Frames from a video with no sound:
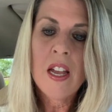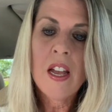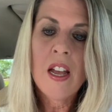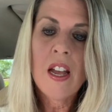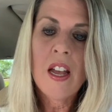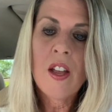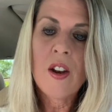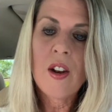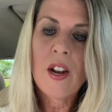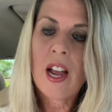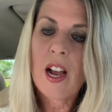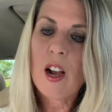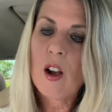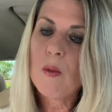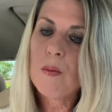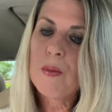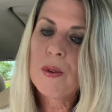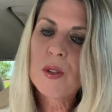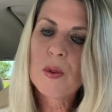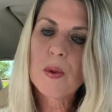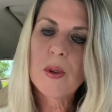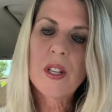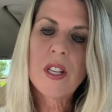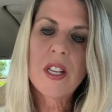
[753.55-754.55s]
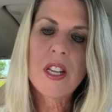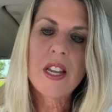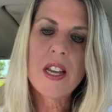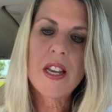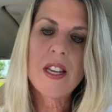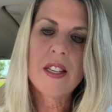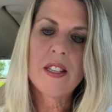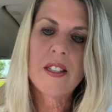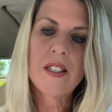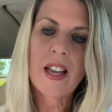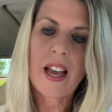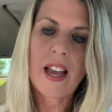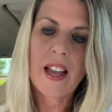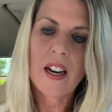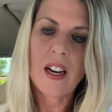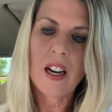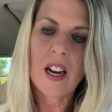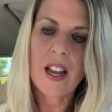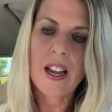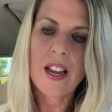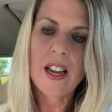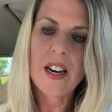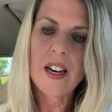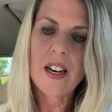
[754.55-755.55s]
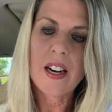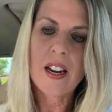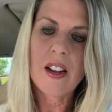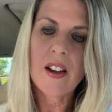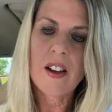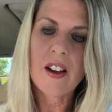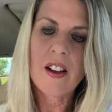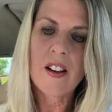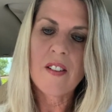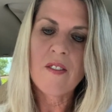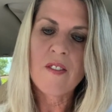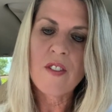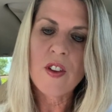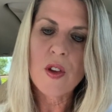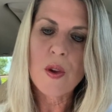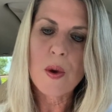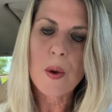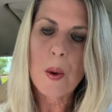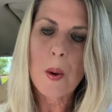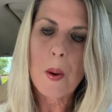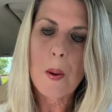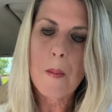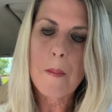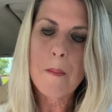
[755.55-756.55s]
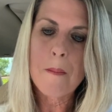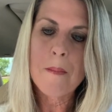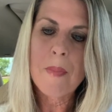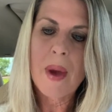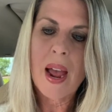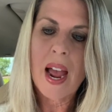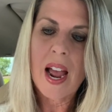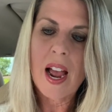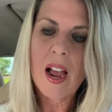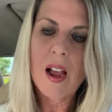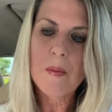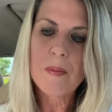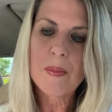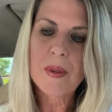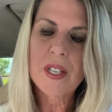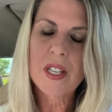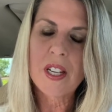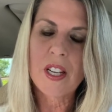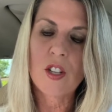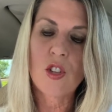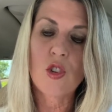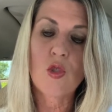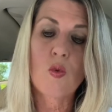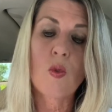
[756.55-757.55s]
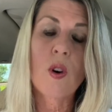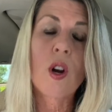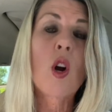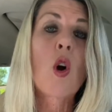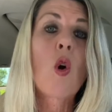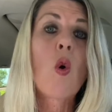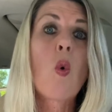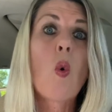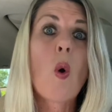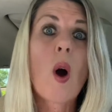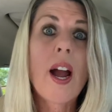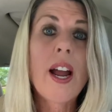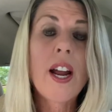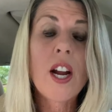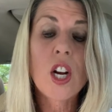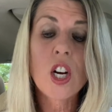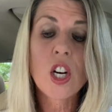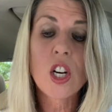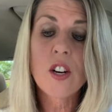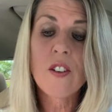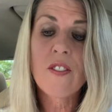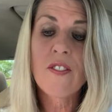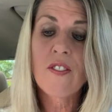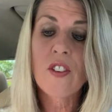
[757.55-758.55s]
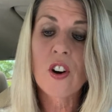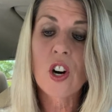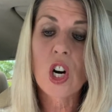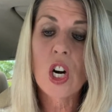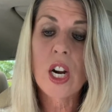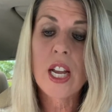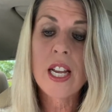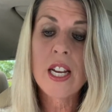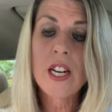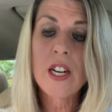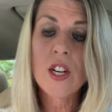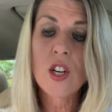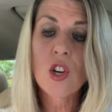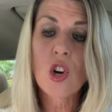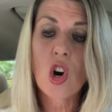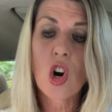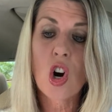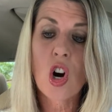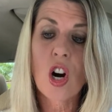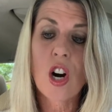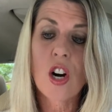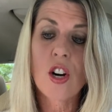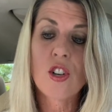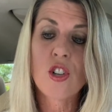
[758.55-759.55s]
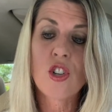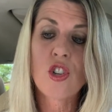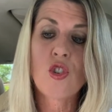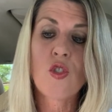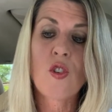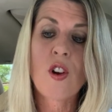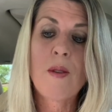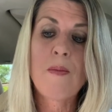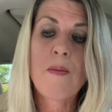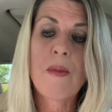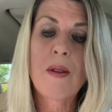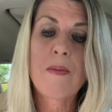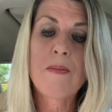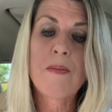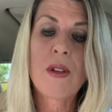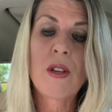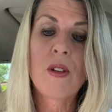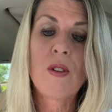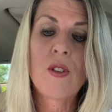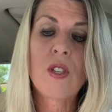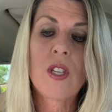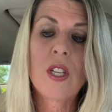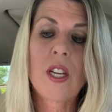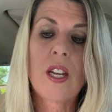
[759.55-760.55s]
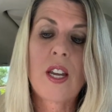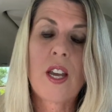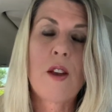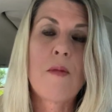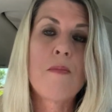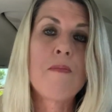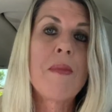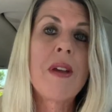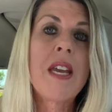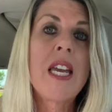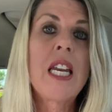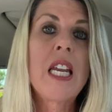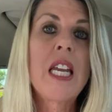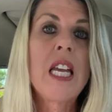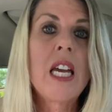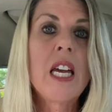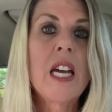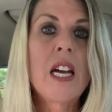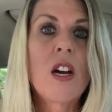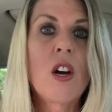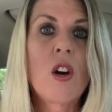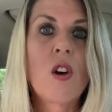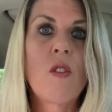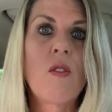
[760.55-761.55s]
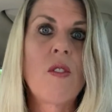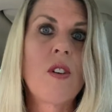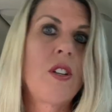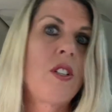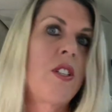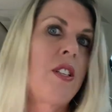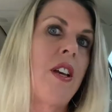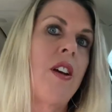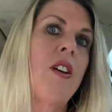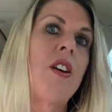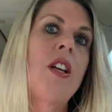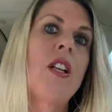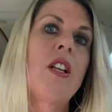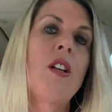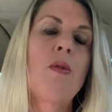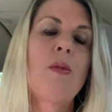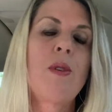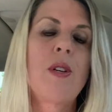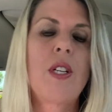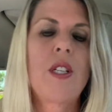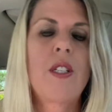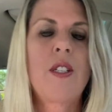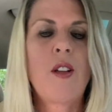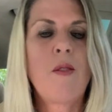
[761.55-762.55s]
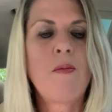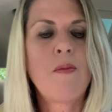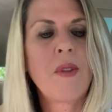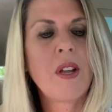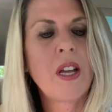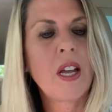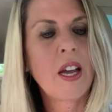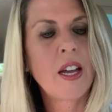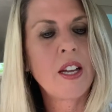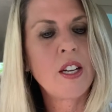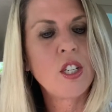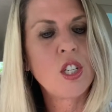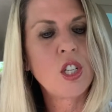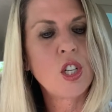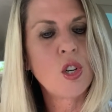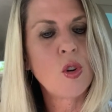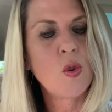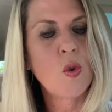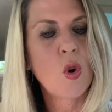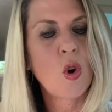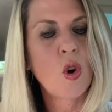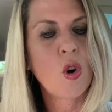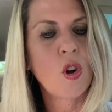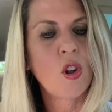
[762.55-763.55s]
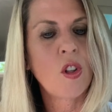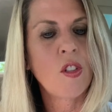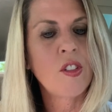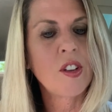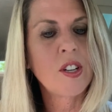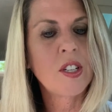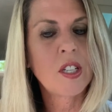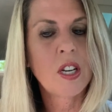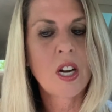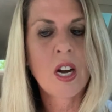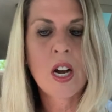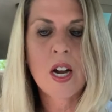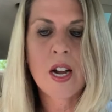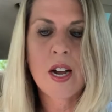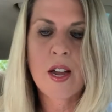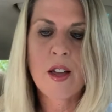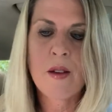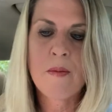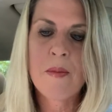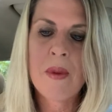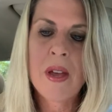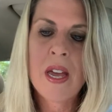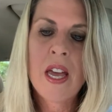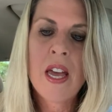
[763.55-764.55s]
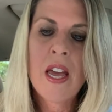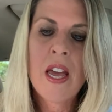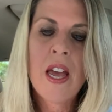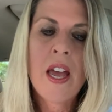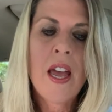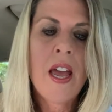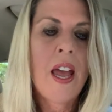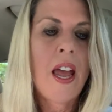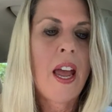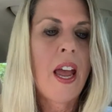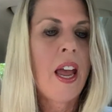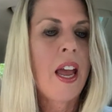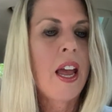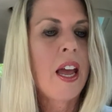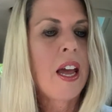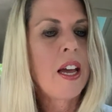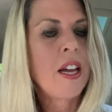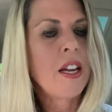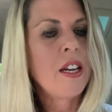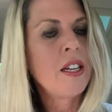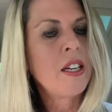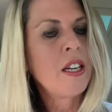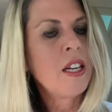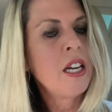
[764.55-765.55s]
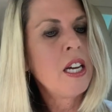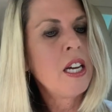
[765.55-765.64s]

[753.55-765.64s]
it helps with the satellite uh, view maps. It's required for in car streaming music and media over cellular, which is something I do all the time. And